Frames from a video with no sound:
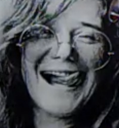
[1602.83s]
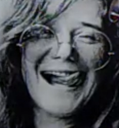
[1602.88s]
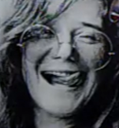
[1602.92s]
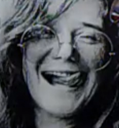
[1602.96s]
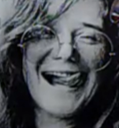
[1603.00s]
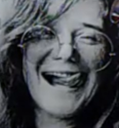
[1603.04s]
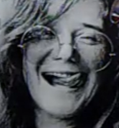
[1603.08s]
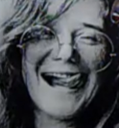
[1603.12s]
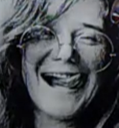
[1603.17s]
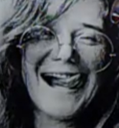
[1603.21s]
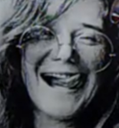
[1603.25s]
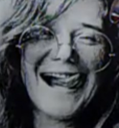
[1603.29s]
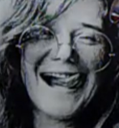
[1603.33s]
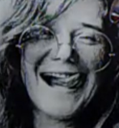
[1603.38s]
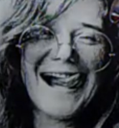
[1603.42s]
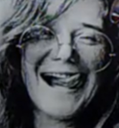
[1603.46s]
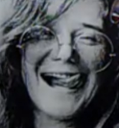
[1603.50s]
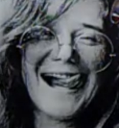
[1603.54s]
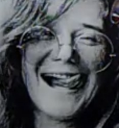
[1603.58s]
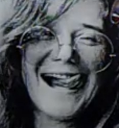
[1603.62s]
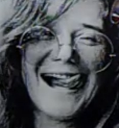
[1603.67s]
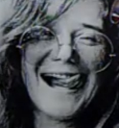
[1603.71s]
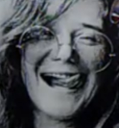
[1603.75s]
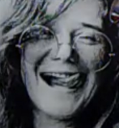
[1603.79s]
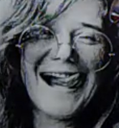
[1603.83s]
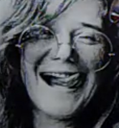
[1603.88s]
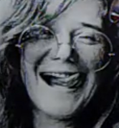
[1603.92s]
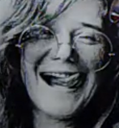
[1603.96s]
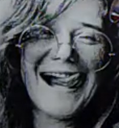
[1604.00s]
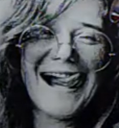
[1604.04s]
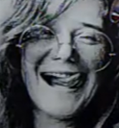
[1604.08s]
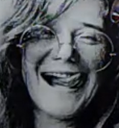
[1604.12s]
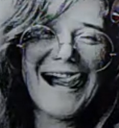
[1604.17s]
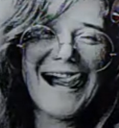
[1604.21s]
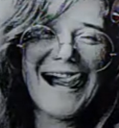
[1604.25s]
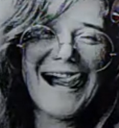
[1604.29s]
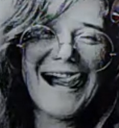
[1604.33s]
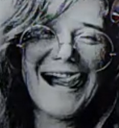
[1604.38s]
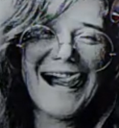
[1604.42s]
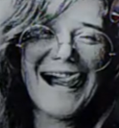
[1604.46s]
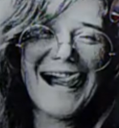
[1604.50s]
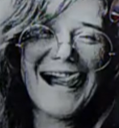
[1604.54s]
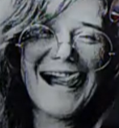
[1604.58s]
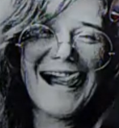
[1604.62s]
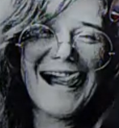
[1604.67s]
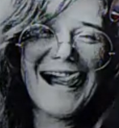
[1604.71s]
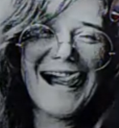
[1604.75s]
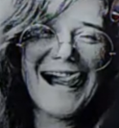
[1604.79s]

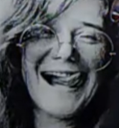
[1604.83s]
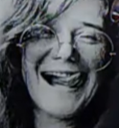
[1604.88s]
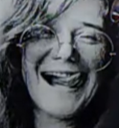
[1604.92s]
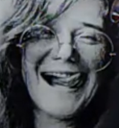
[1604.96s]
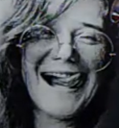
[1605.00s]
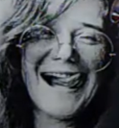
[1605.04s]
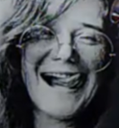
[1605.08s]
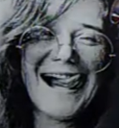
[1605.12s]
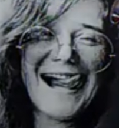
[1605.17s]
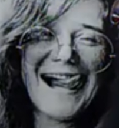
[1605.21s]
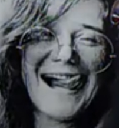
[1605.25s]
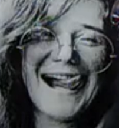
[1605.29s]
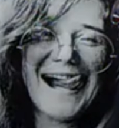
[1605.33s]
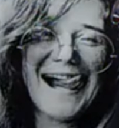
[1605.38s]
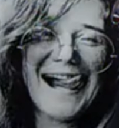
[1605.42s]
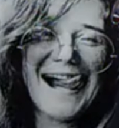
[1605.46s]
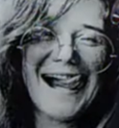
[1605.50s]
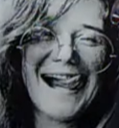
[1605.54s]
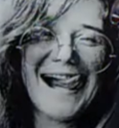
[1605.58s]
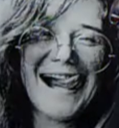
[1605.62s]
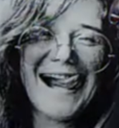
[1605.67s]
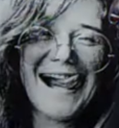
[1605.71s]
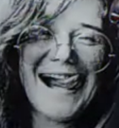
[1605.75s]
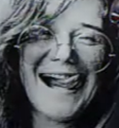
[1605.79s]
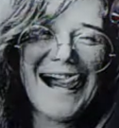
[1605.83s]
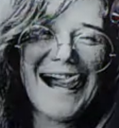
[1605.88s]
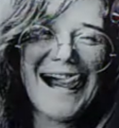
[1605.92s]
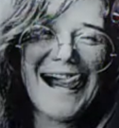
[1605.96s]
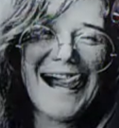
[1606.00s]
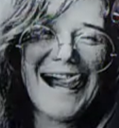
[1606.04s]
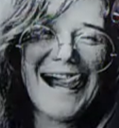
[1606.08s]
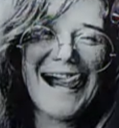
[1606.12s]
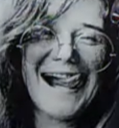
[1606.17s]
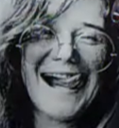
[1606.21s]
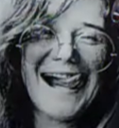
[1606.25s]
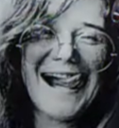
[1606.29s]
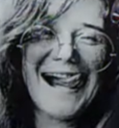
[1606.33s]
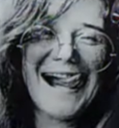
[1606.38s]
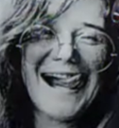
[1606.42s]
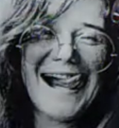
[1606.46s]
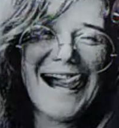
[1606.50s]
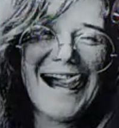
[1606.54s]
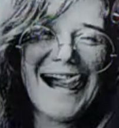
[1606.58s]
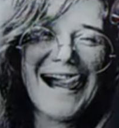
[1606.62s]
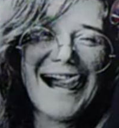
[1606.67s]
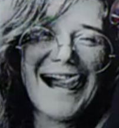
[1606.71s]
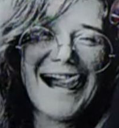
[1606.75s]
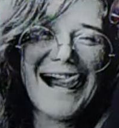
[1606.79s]

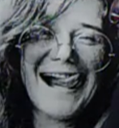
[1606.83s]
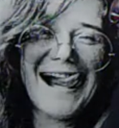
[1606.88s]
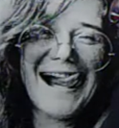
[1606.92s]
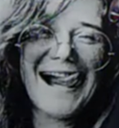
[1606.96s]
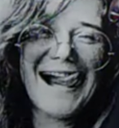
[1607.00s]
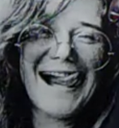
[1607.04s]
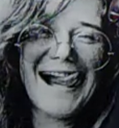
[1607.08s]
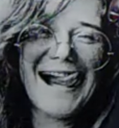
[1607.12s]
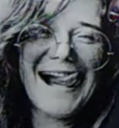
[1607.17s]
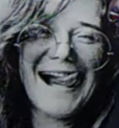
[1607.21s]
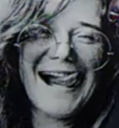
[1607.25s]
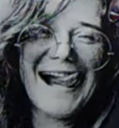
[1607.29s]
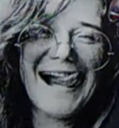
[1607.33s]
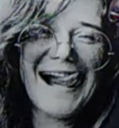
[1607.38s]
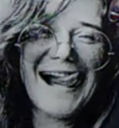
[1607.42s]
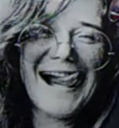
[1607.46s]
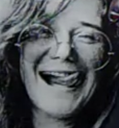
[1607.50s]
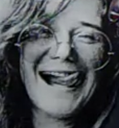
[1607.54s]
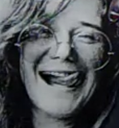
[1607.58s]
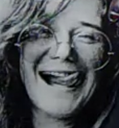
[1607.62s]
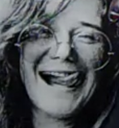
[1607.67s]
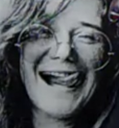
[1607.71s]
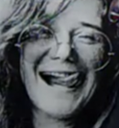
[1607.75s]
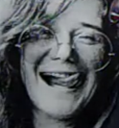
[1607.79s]
This person isn't speaking.